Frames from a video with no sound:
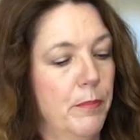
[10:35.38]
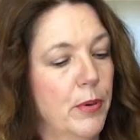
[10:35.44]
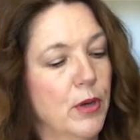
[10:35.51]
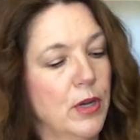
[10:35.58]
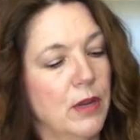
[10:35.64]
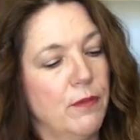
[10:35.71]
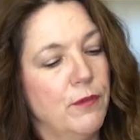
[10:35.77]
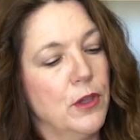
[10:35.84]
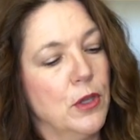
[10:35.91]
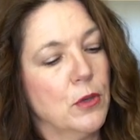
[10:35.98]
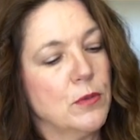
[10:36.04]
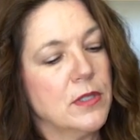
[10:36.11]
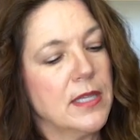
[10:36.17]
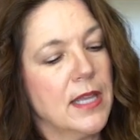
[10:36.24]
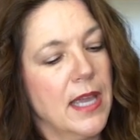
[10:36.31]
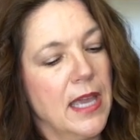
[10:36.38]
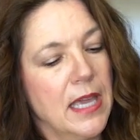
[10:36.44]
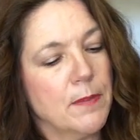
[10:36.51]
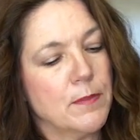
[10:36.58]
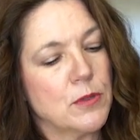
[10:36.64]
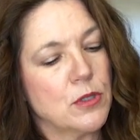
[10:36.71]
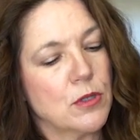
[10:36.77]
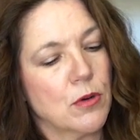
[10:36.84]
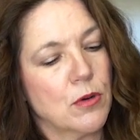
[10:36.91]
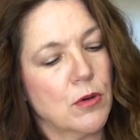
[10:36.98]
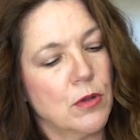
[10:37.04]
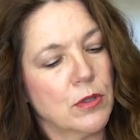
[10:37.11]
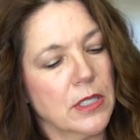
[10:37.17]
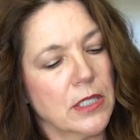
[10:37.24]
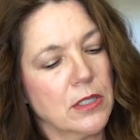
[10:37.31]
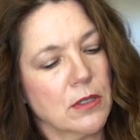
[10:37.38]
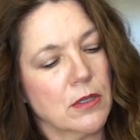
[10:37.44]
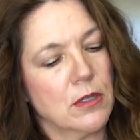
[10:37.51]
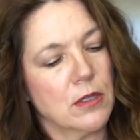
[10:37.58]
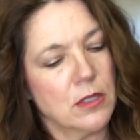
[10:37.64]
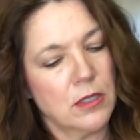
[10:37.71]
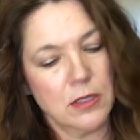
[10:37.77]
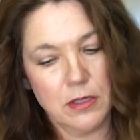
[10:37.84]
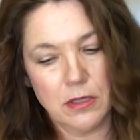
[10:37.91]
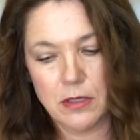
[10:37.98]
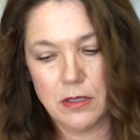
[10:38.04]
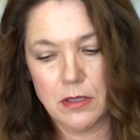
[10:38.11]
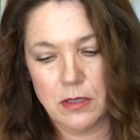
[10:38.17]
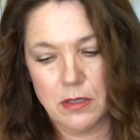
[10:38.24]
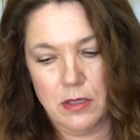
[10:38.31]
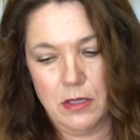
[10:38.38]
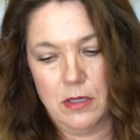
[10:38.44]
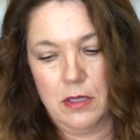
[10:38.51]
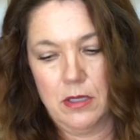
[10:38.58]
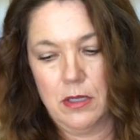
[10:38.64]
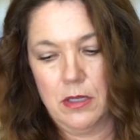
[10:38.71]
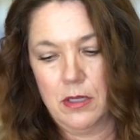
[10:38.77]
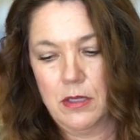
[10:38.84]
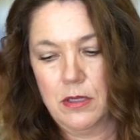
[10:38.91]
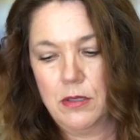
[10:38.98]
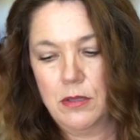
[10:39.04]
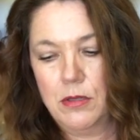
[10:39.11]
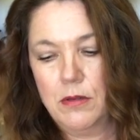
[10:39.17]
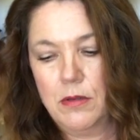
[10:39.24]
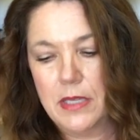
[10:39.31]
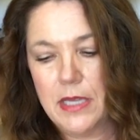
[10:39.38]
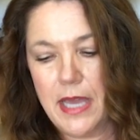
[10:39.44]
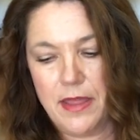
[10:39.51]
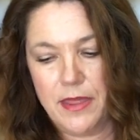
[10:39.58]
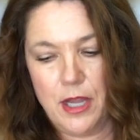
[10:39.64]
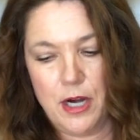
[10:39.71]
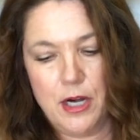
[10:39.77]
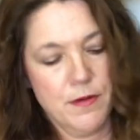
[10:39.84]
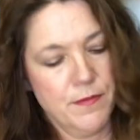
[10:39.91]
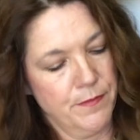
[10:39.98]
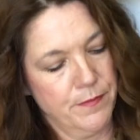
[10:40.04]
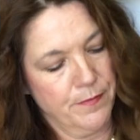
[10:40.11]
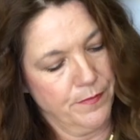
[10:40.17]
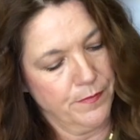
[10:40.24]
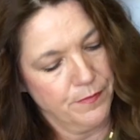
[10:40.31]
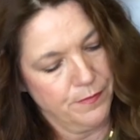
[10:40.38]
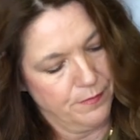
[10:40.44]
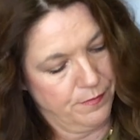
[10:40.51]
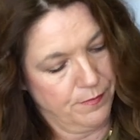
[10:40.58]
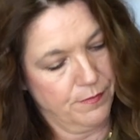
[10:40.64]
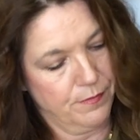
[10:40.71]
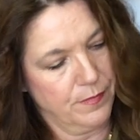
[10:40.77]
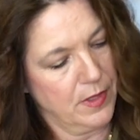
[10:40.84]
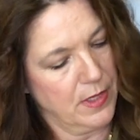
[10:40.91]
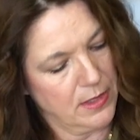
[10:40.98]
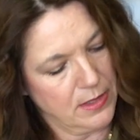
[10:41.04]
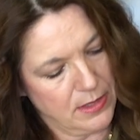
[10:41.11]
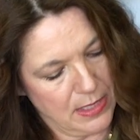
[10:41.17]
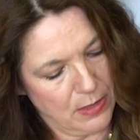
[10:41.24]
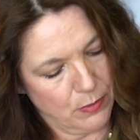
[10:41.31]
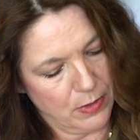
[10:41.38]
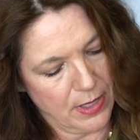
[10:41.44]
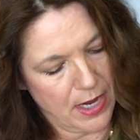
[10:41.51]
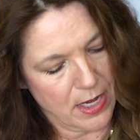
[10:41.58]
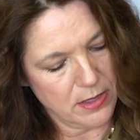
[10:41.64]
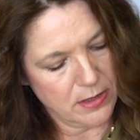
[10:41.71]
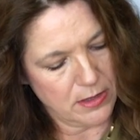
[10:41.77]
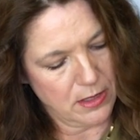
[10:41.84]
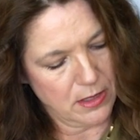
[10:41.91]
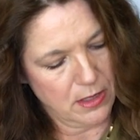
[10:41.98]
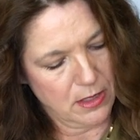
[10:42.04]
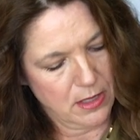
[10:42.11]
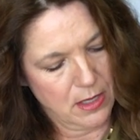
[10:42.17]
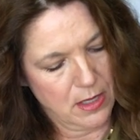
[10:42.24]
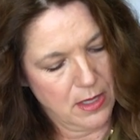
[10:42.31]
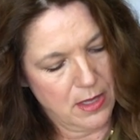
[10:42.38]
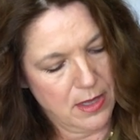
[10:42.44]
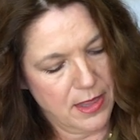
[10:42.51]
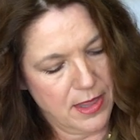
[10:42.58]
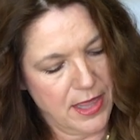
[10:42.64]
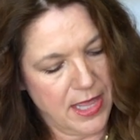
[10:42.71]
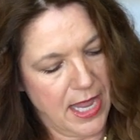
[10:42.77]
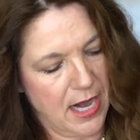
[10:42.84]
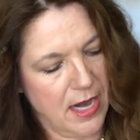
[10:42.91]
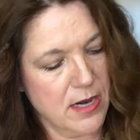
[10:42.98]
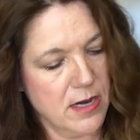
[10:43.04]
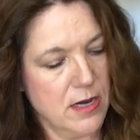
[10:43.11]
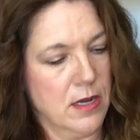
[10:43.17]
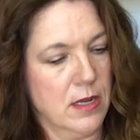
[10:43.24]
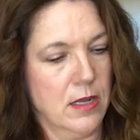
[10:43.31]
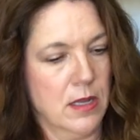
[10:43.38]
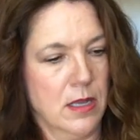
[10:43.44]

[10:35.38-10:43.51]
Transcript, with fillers: Put a few tapes to hold it all together. Let's see where else. There.